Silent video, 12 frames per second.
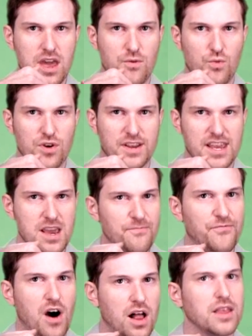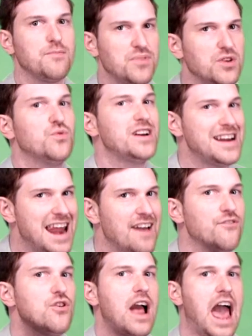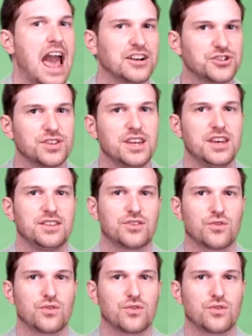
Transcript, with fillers: it would keep falling, but it would never actually hit the